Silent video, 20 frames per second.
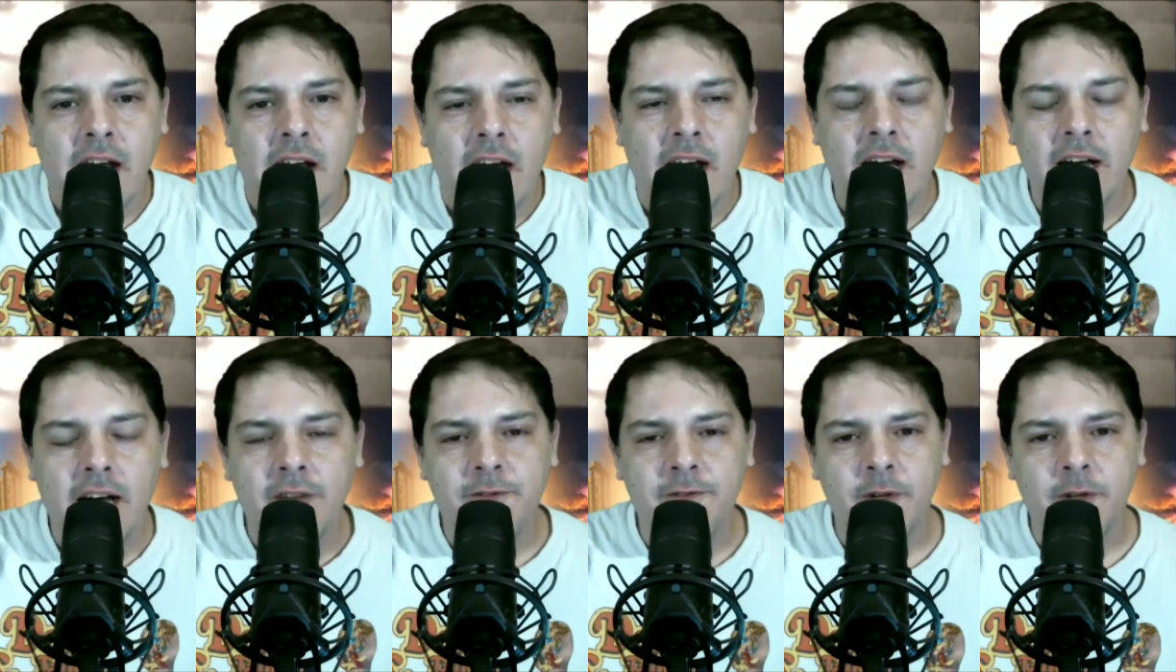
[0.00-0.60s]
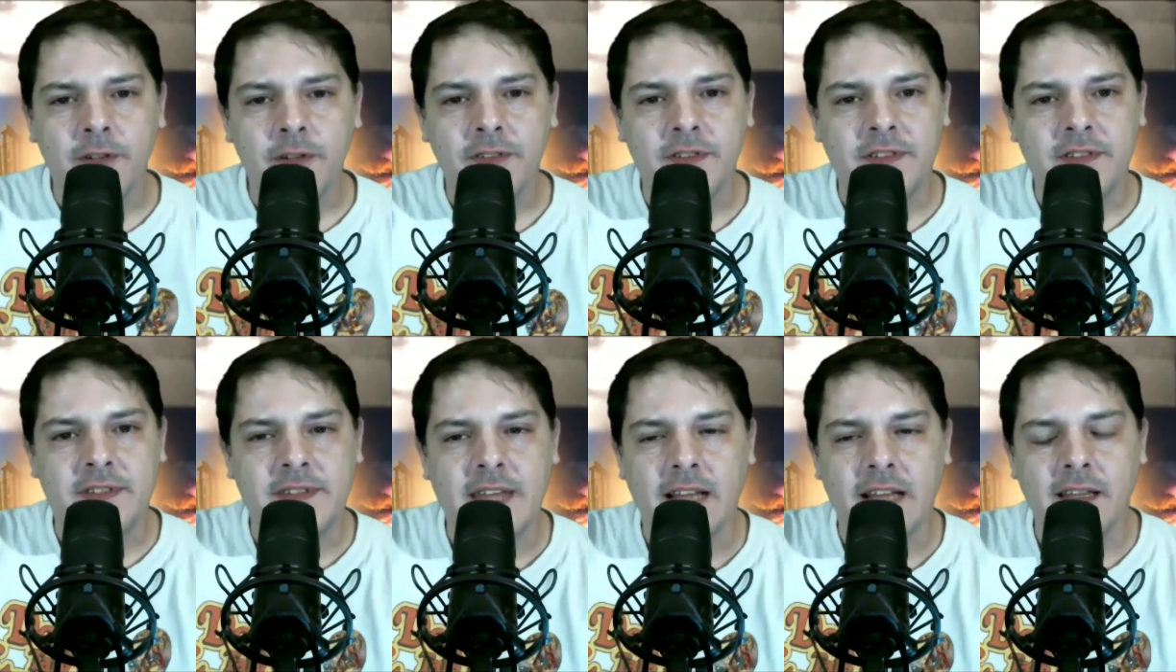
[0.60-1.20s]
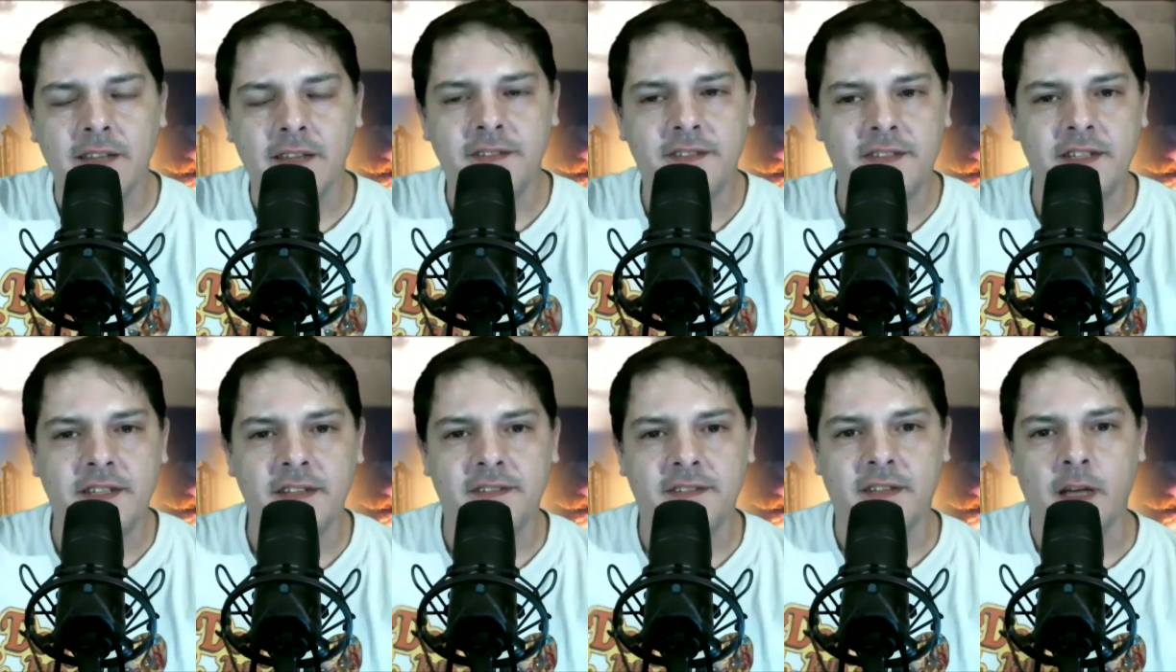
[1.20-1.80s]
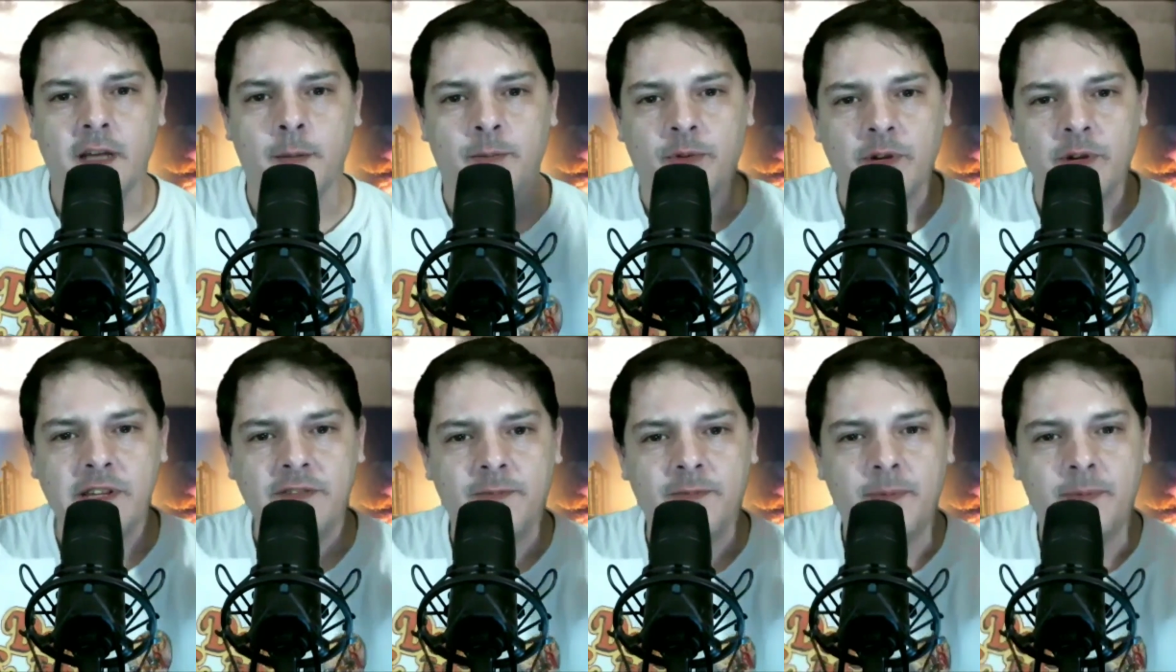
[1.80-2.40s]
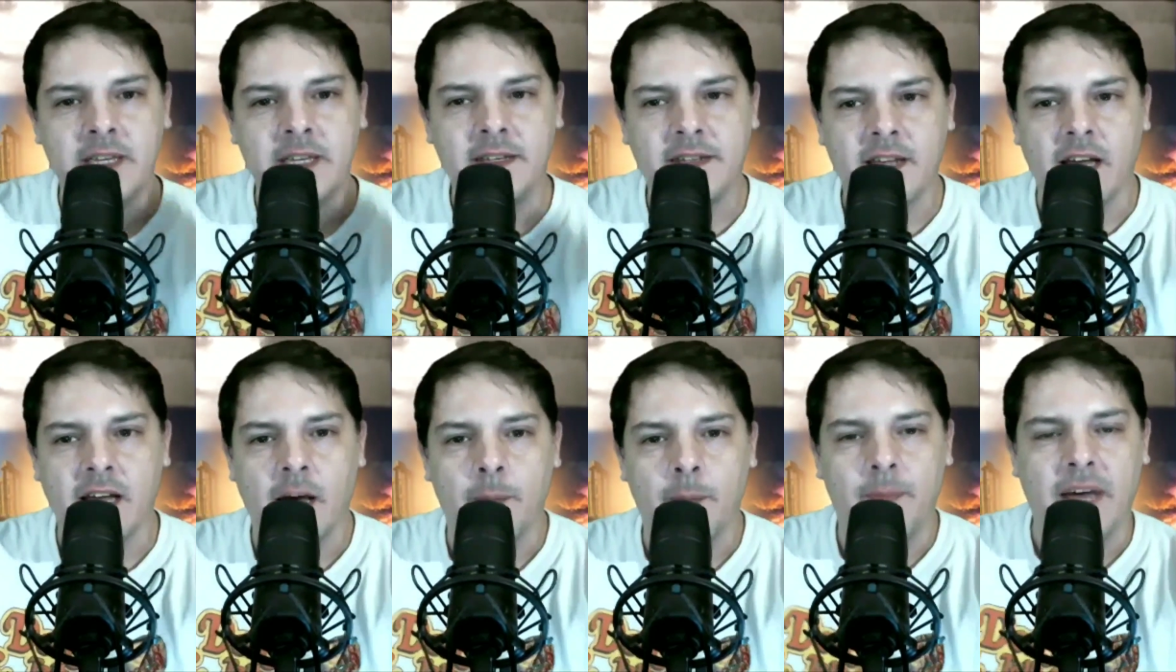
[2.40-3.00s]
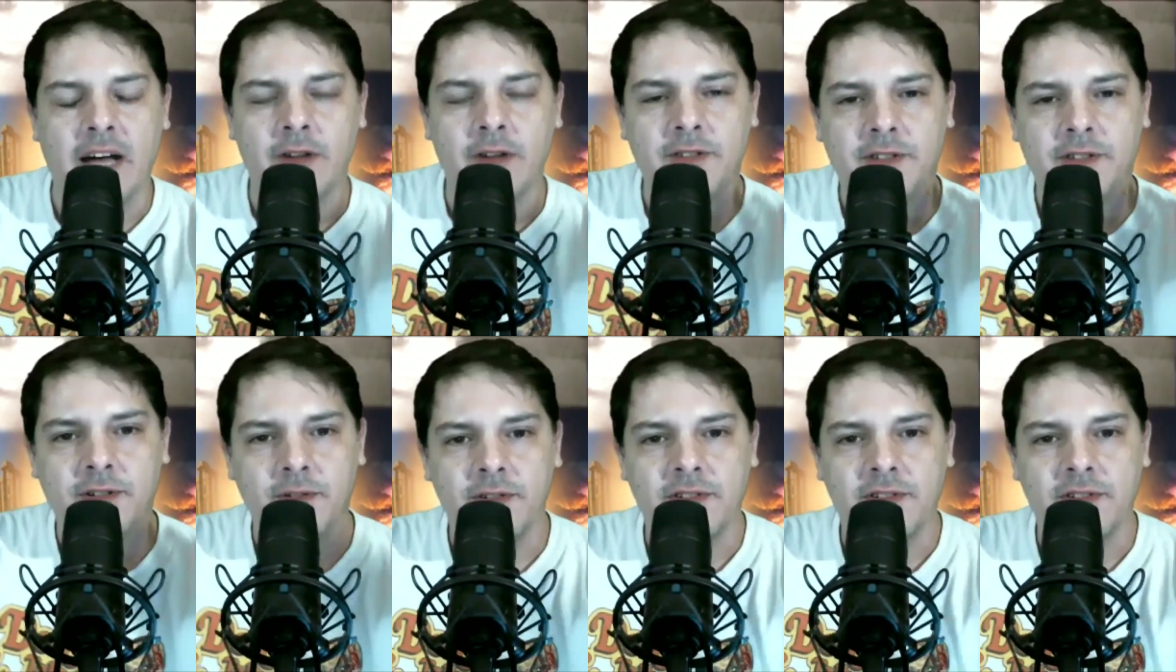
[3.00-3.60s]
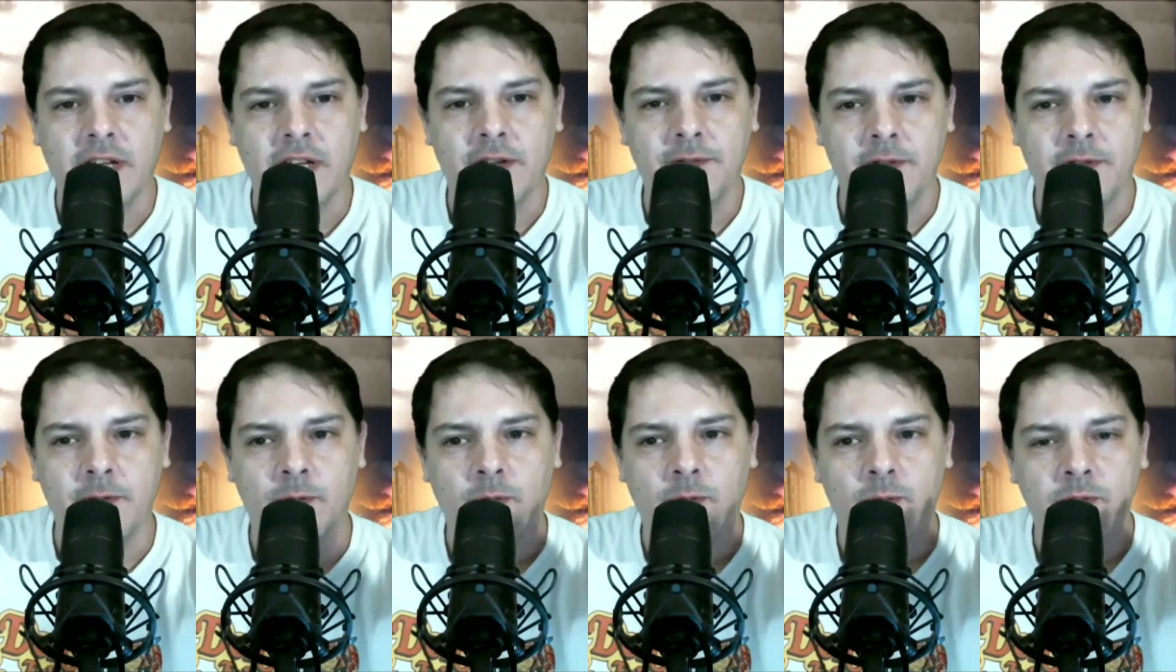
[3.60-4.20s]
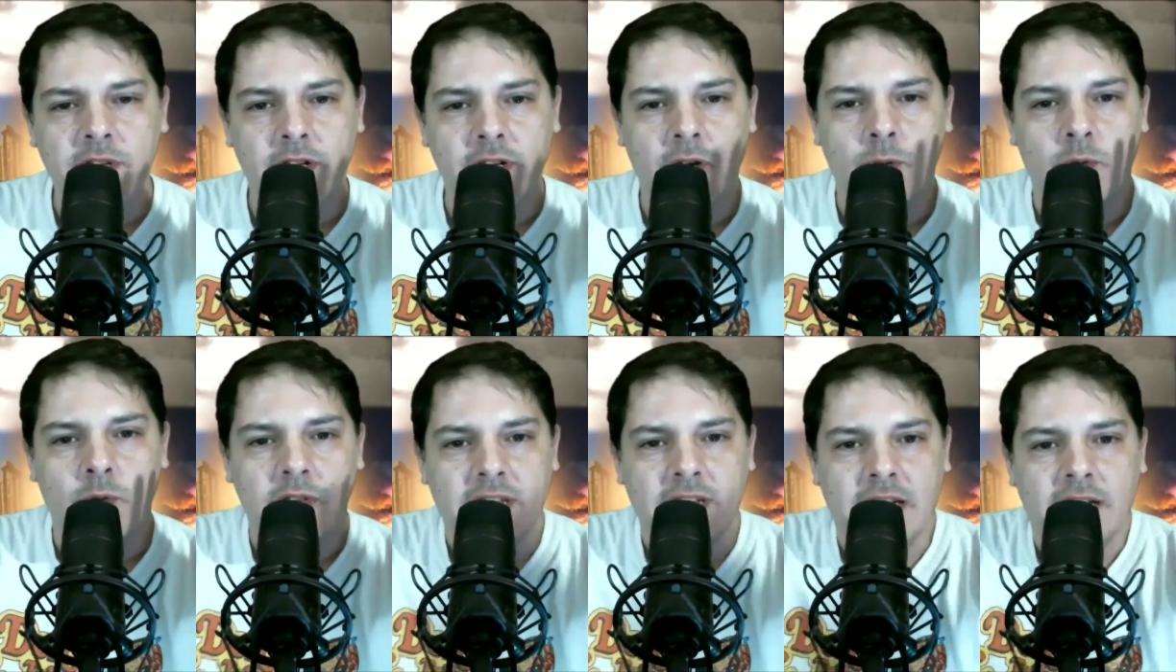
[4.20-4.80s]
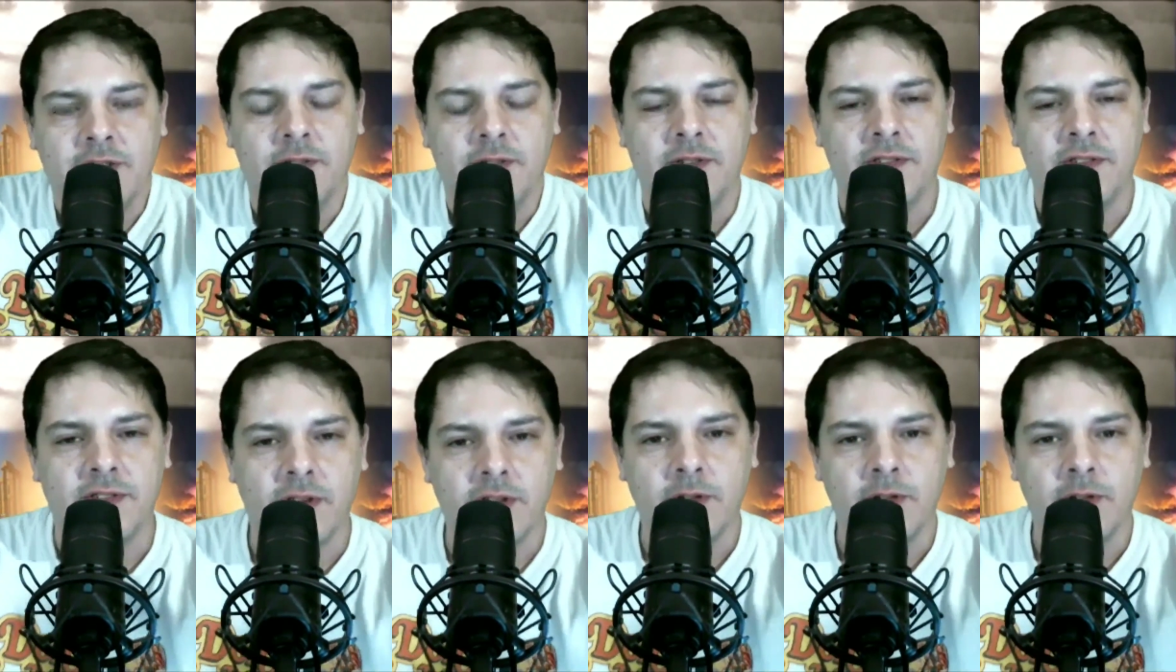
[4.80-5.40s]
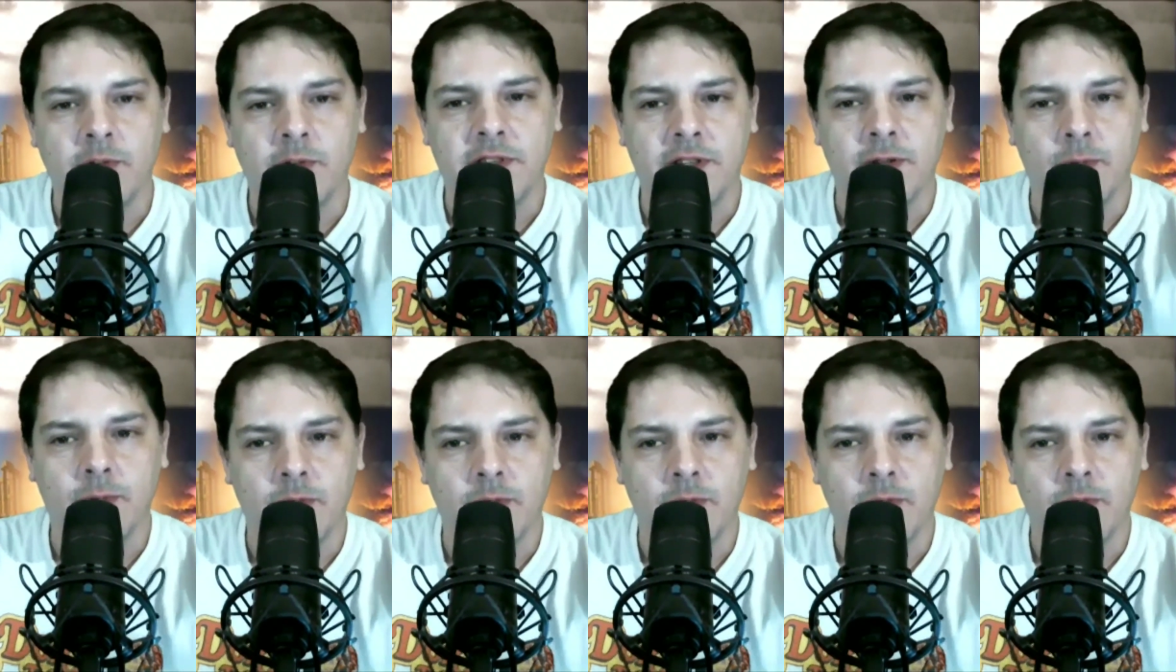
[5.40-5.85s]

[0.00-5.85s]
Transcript: Uh, first, tell us just a brief bit about yourself and you know what got you started with your